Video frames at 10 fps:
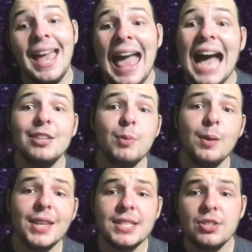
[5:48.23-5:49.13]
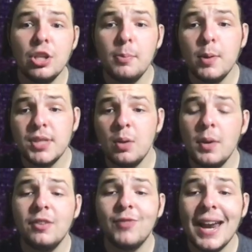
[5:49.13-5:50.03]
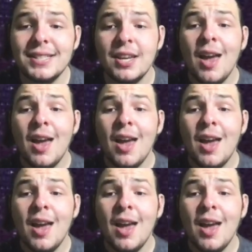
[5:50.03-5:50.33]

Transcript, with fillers: as we listen to the music we write,